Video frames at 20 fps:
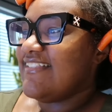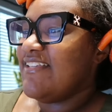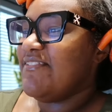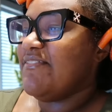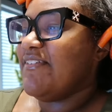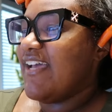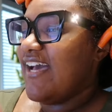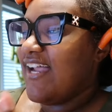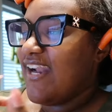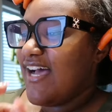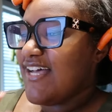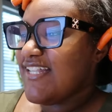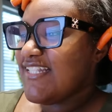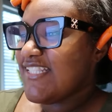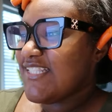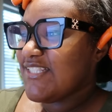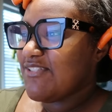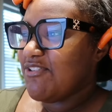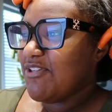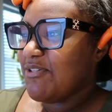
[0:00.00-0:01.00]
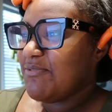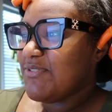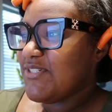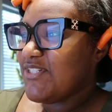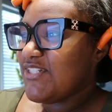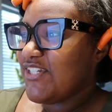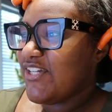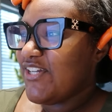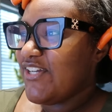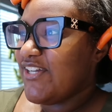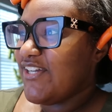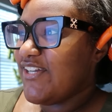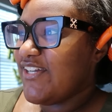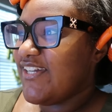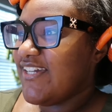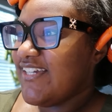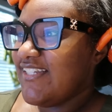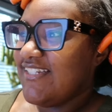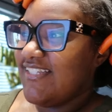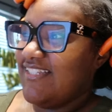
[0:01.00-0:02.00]
Then we got our
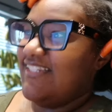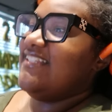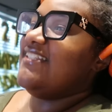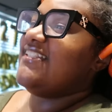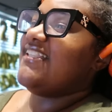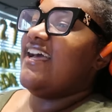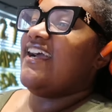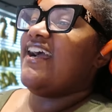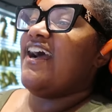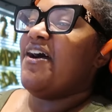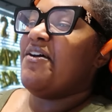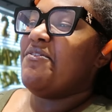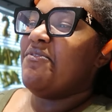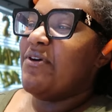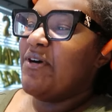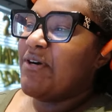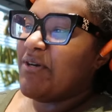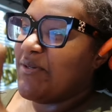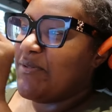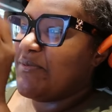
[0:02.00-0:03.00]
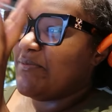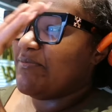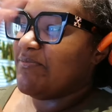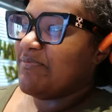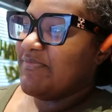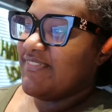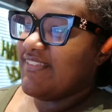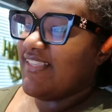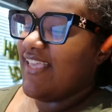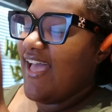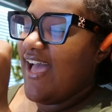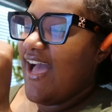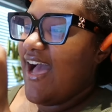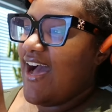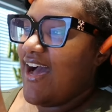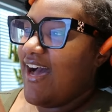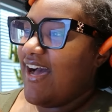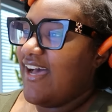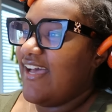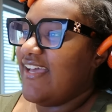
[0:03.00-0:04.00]
scripture, and then it's like our welcome.
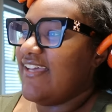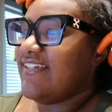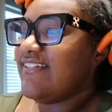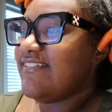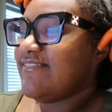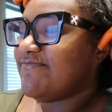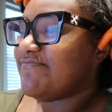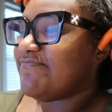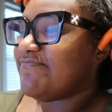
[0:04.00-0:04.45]
Hi.